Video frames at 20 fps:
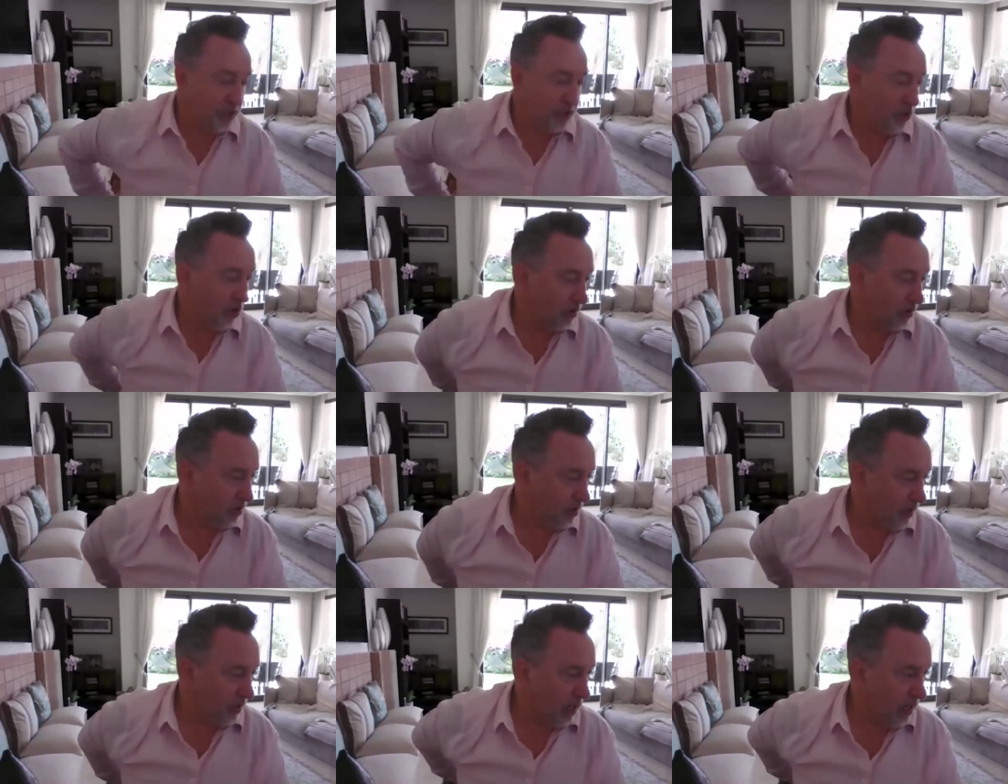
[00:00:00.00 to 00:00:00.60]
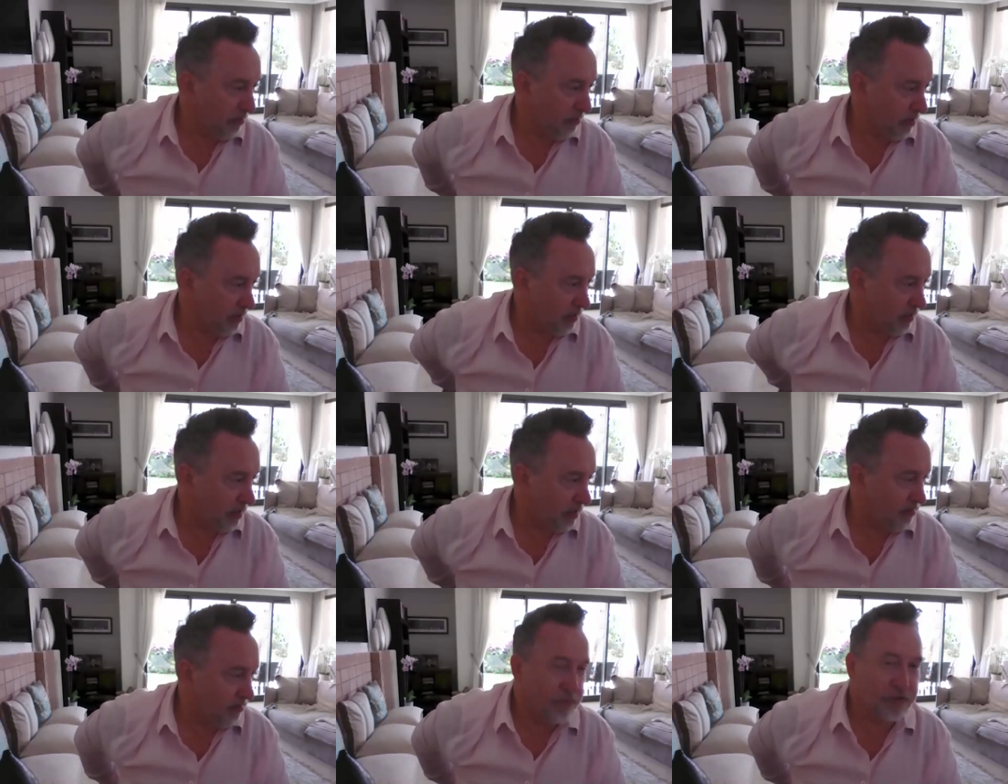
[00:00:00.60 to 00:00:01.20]
too hot today, but
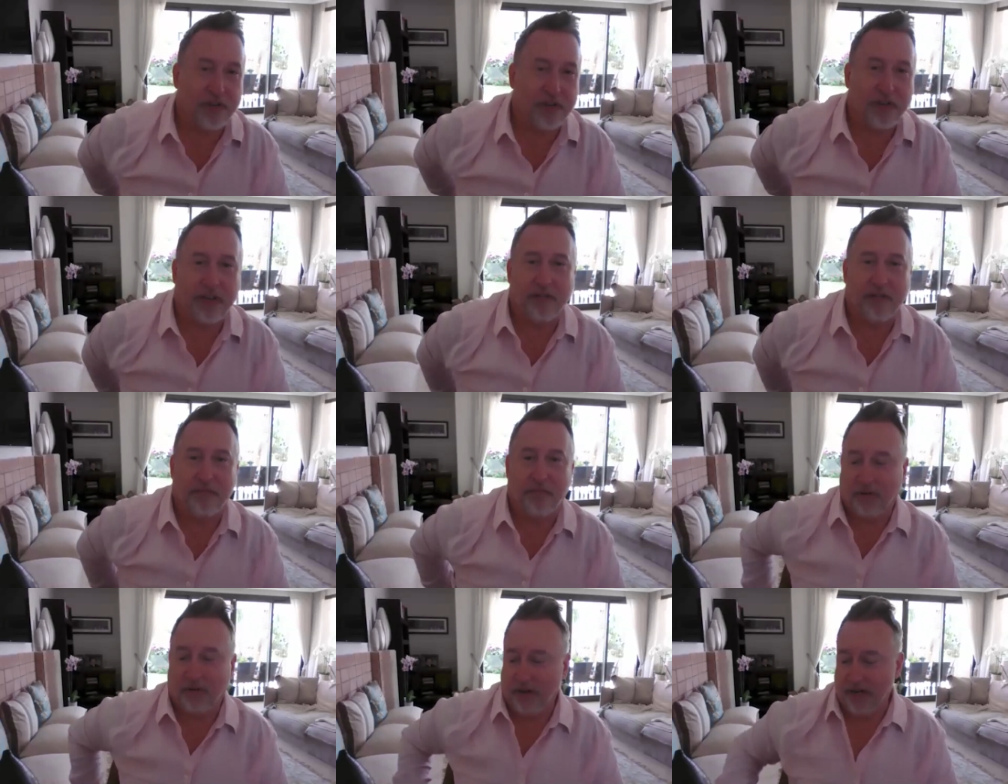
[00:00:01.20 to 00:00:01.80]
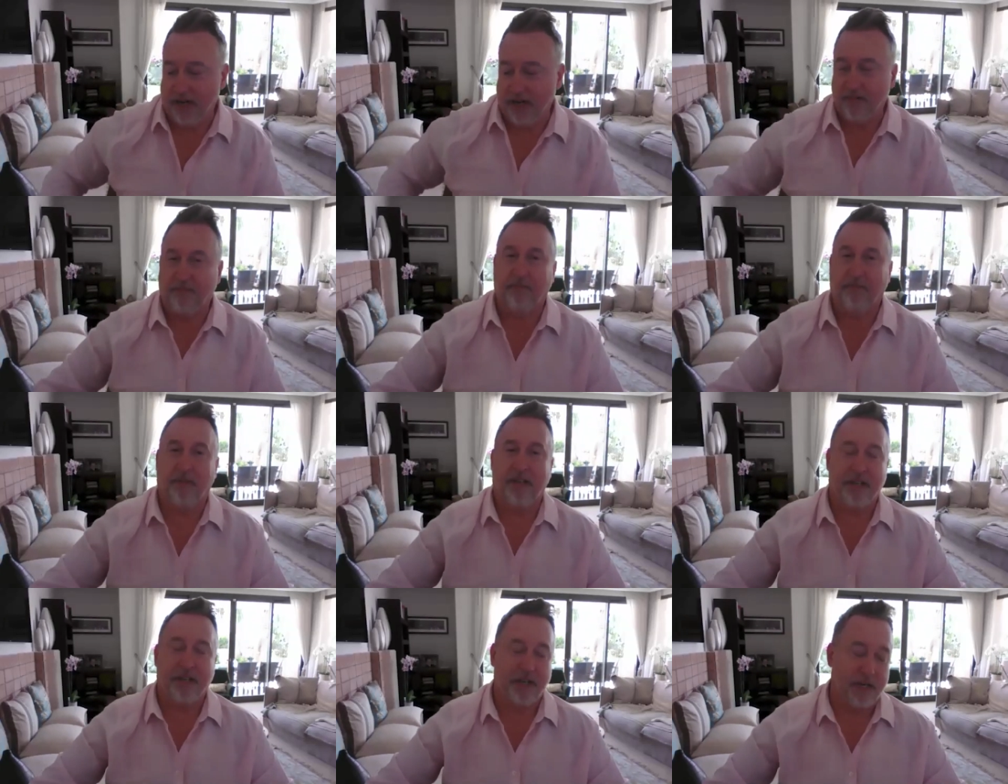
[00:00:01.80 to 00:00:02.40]
uh, mustn't complain.
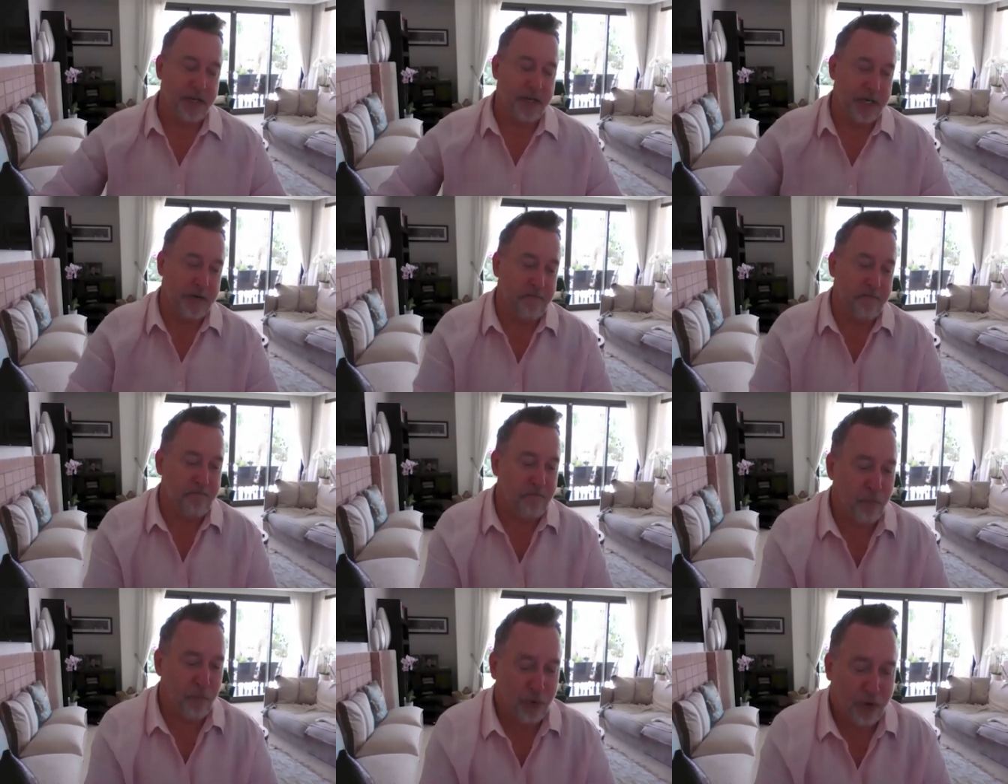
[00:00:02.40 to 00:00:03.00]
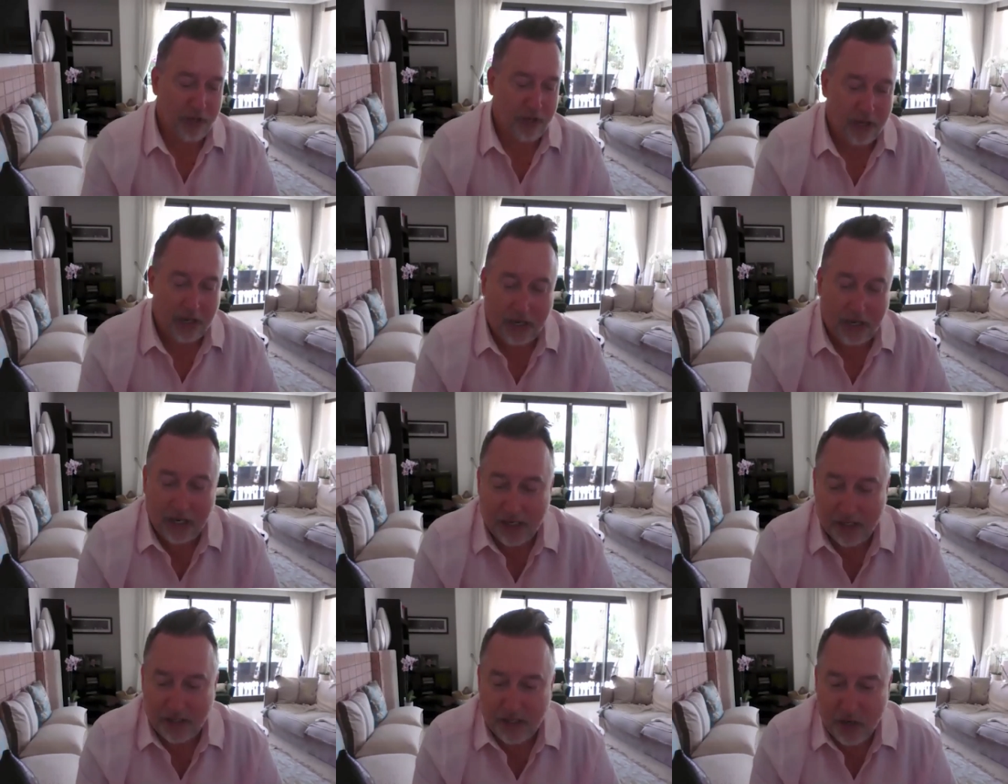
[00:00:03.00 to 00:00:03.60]
There you go.
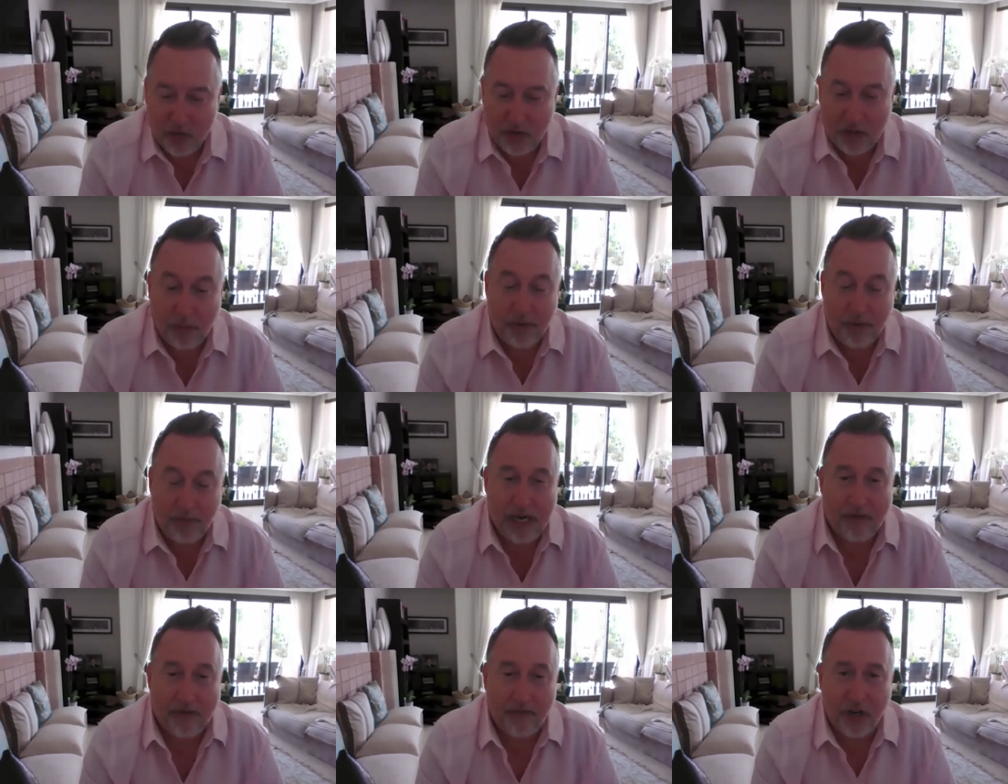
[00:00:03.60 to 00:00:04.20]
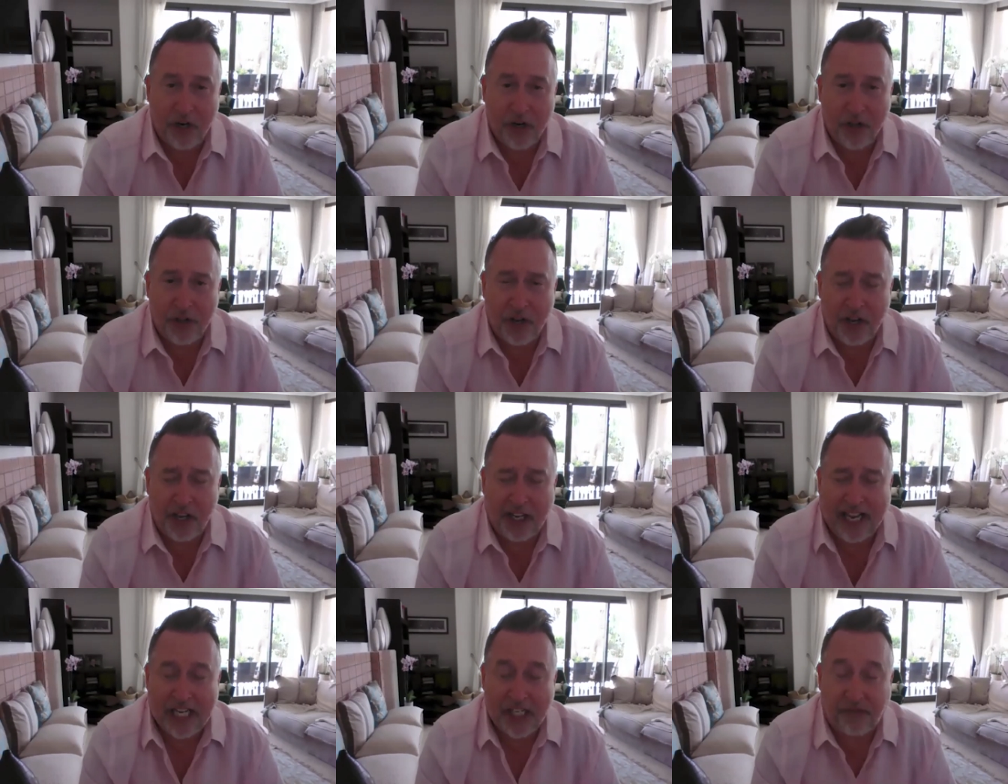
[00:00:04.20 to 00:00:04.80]
So we, we have
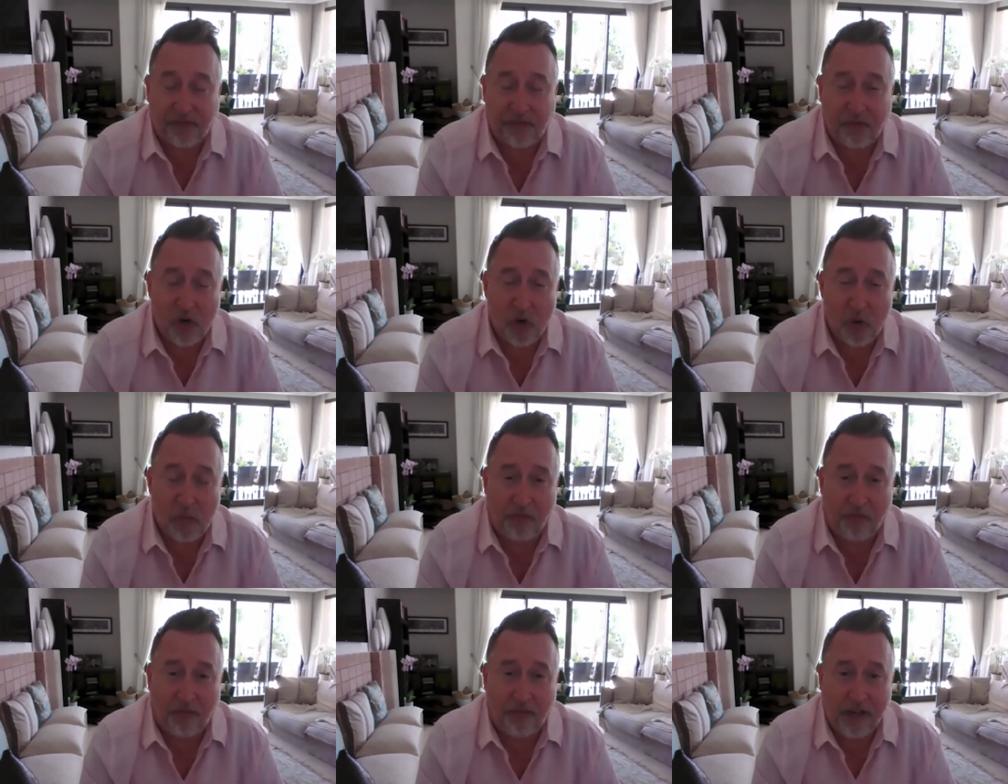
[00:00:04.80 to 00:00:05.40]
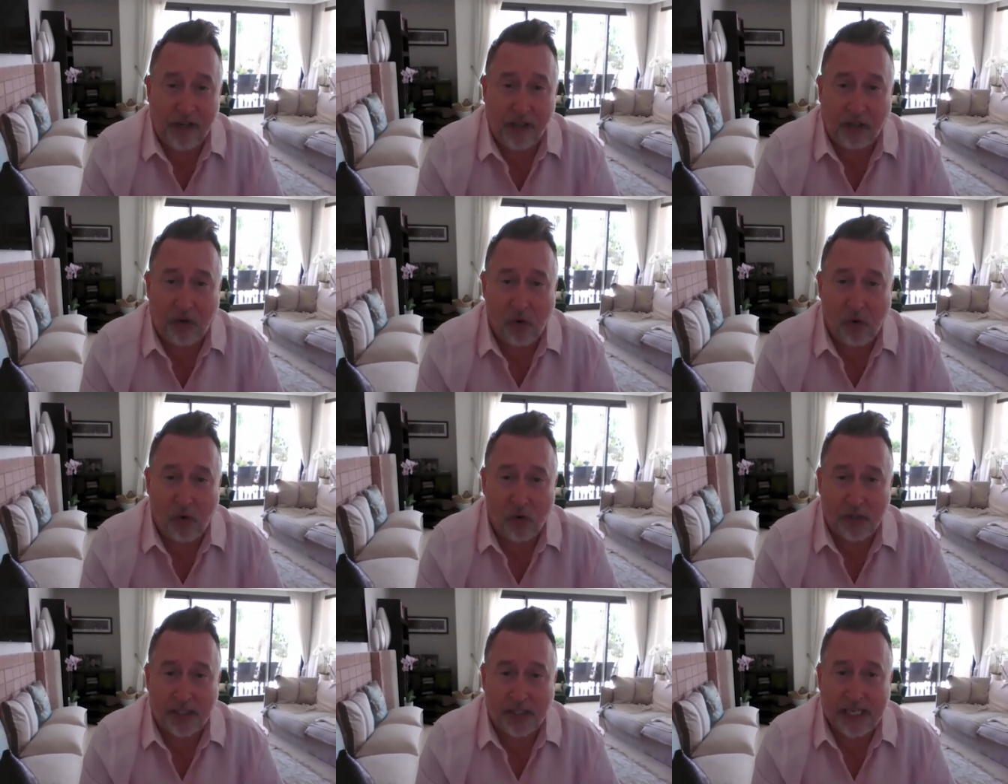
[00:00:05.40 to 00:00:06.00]
another guest from Field
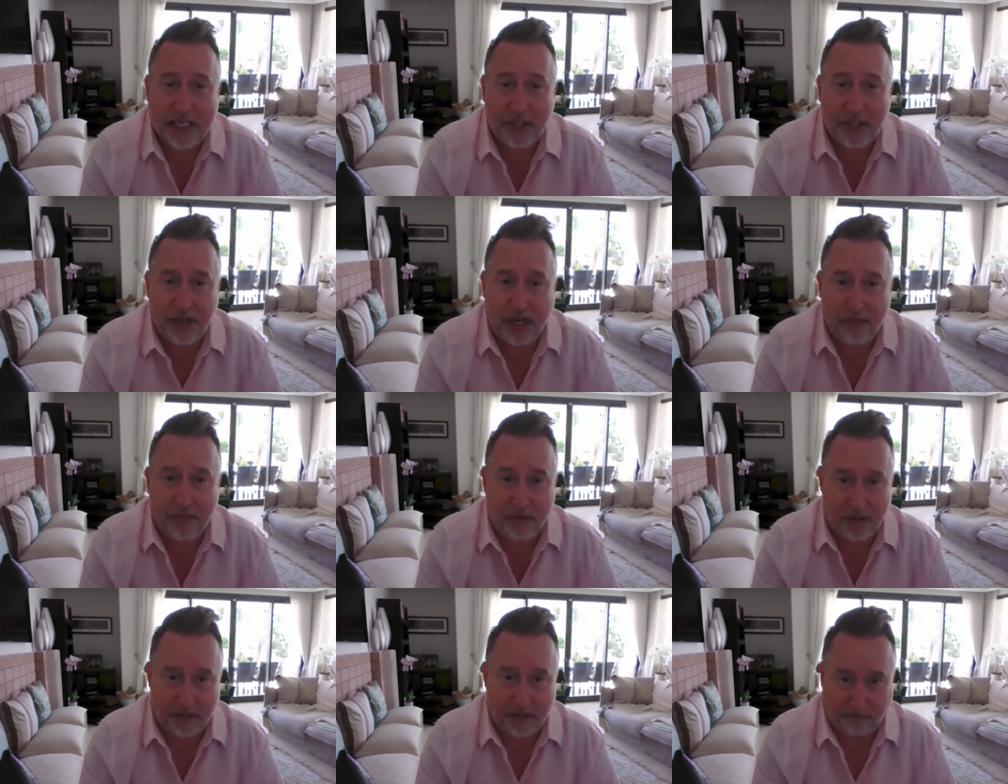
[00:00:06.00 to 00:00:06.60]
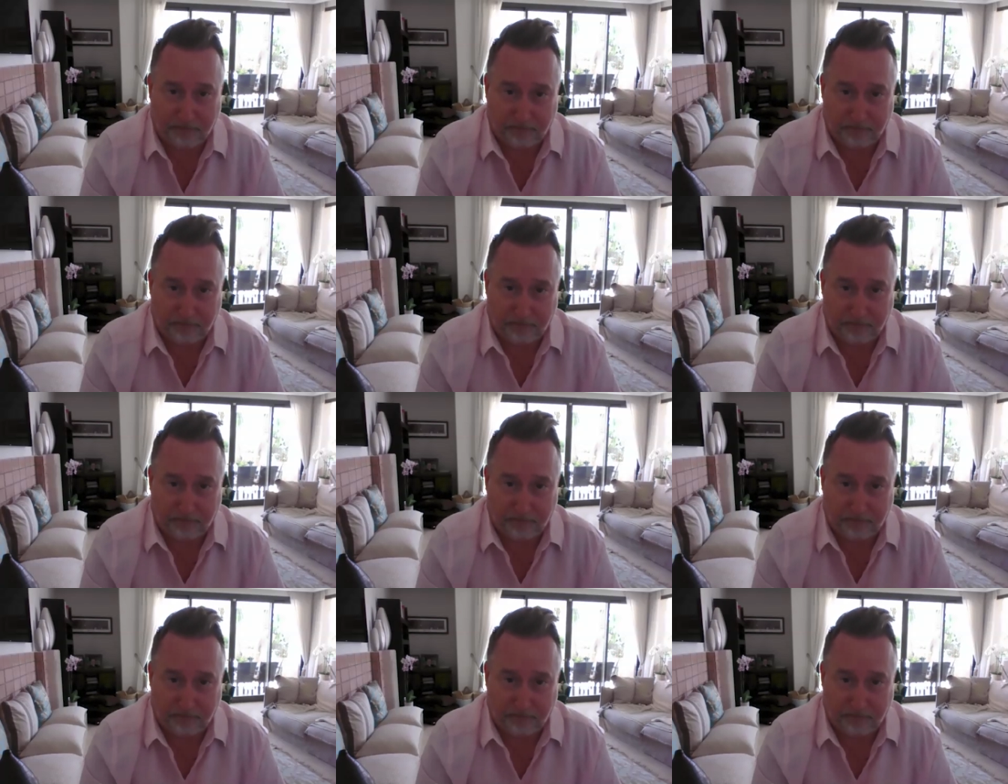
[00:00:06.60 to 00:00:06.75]
Court Tax Chambers.